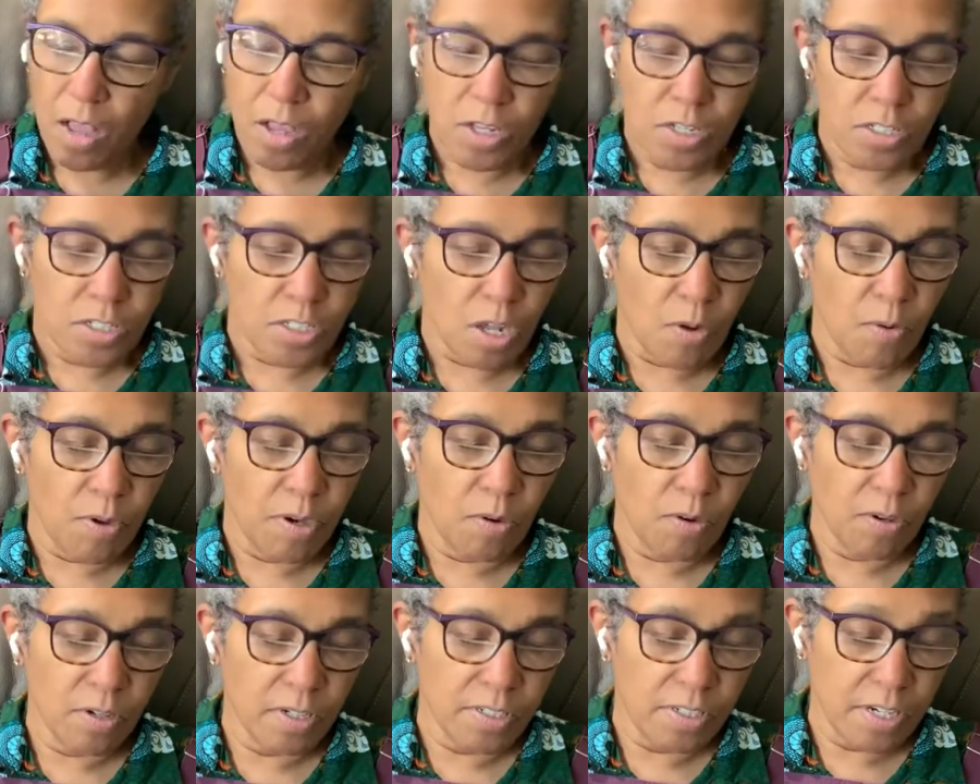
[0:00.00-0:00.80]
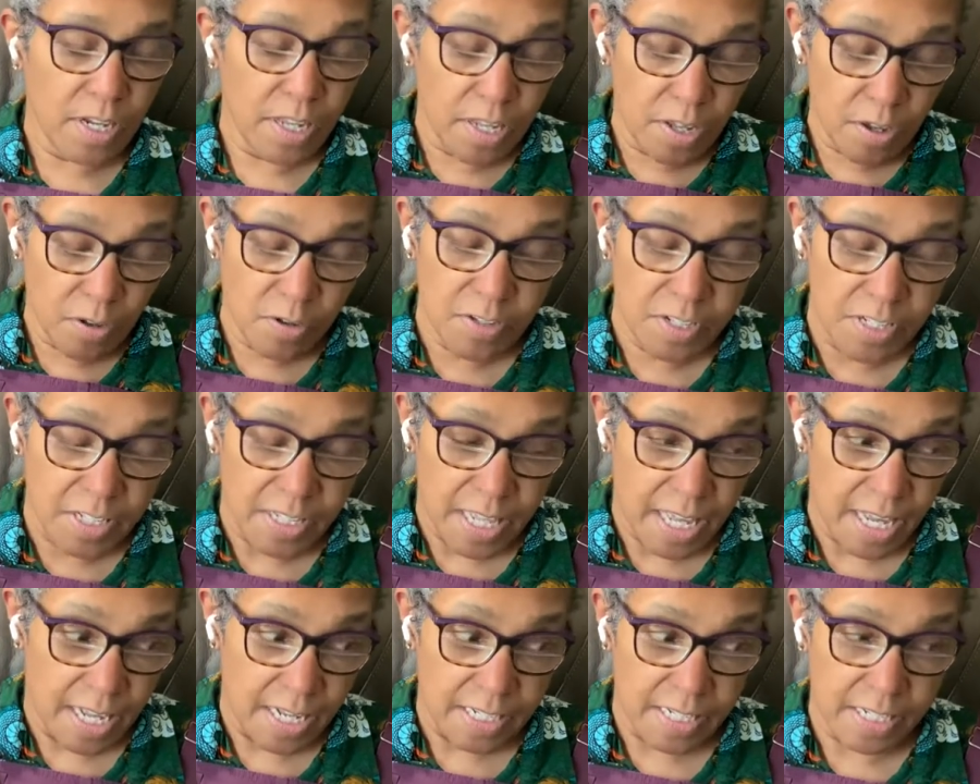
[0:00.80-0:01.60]
So in order to use
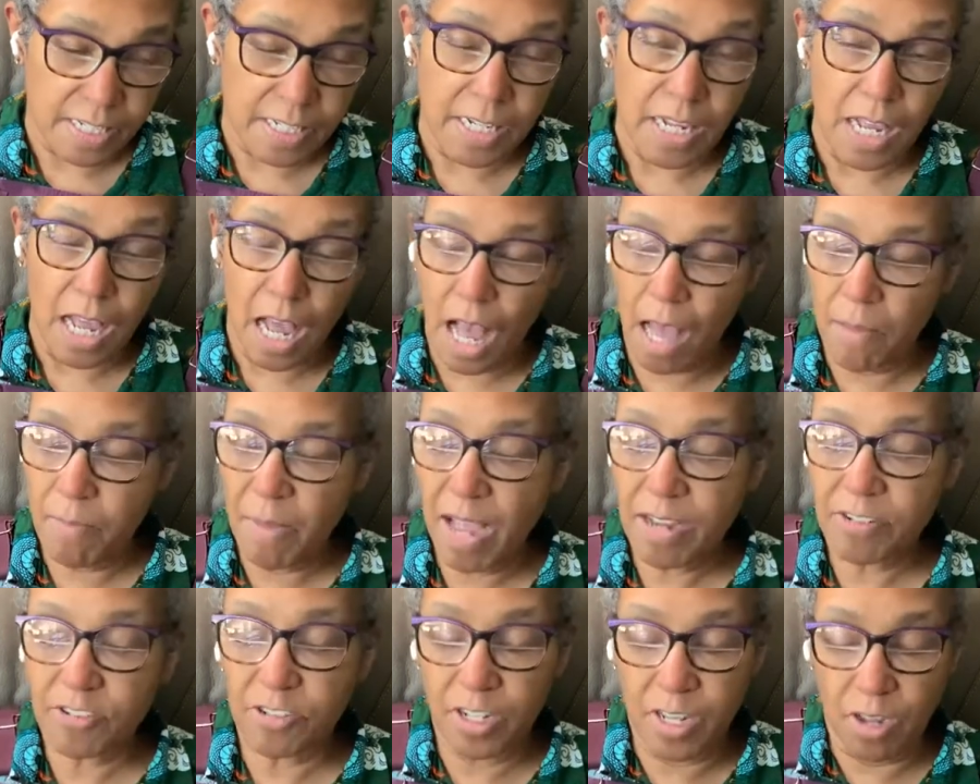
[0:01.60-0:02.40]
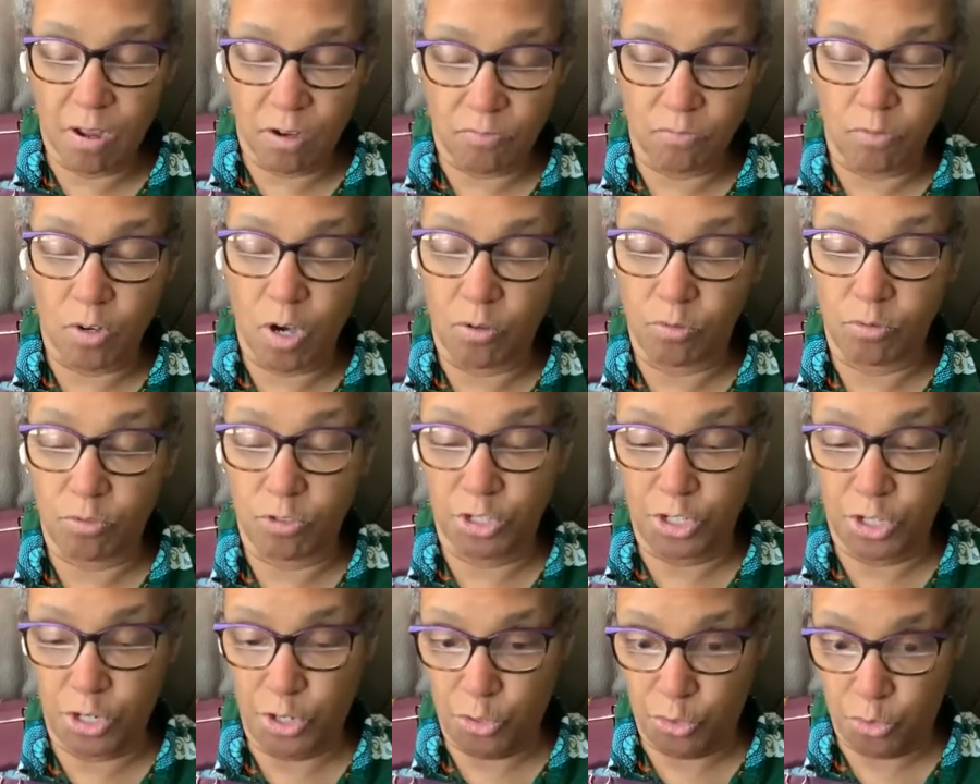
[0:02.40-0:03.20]
this, I'm actually on row
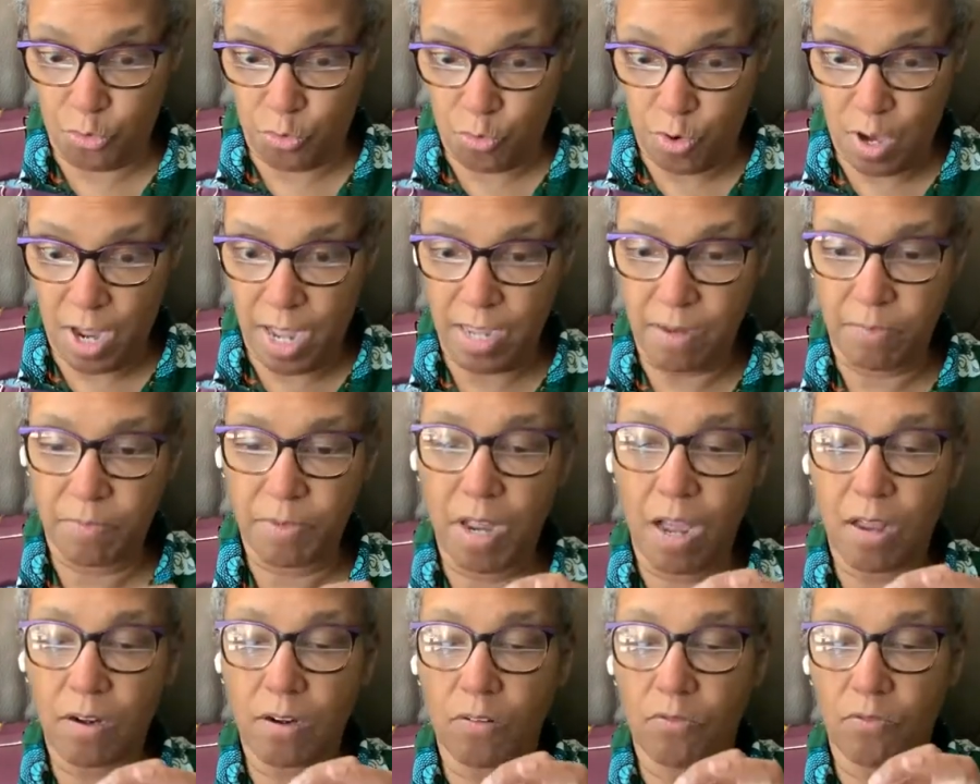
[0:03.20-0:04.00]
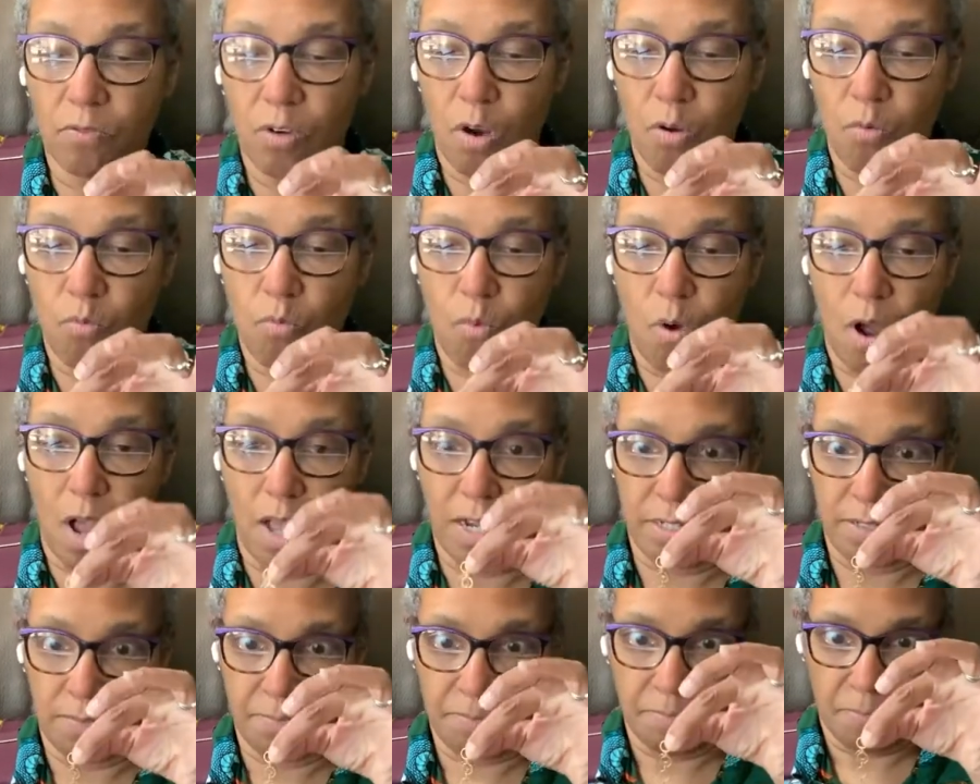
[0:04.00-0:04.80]
2. I am not on row
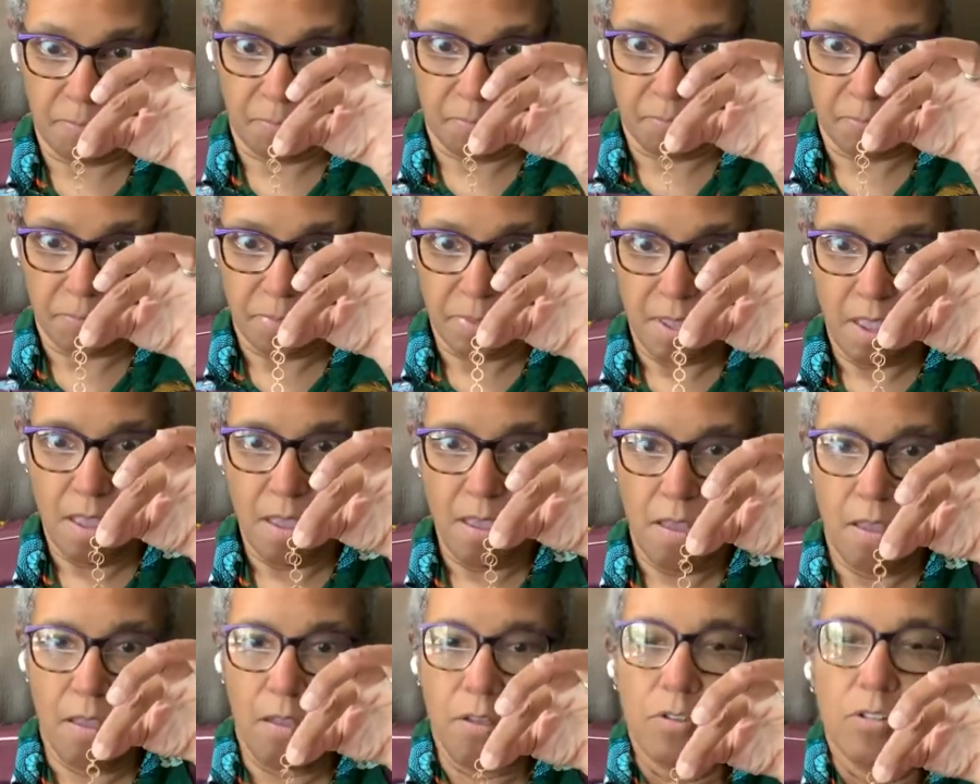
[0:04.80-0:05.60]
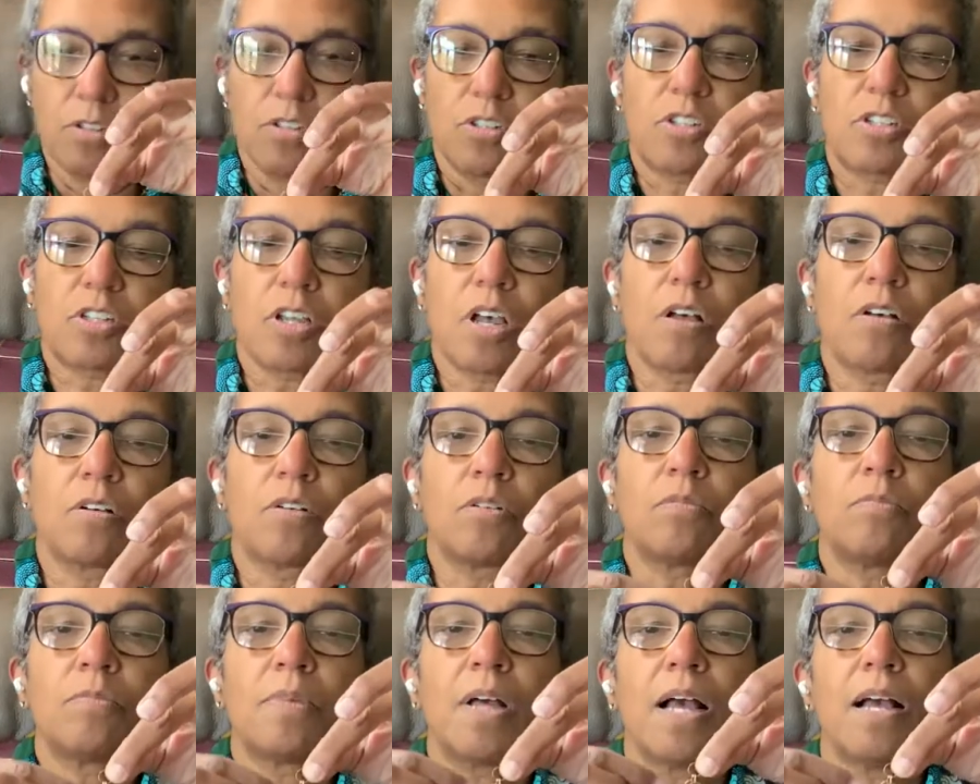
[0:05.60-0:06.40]
1.
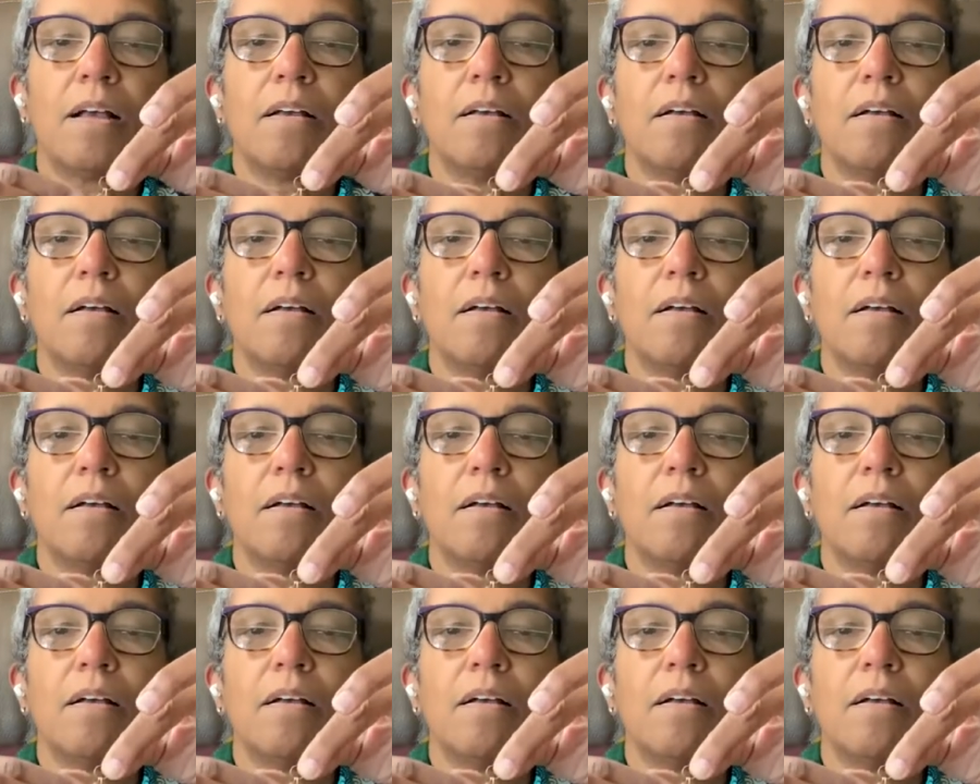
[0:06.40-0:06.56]
So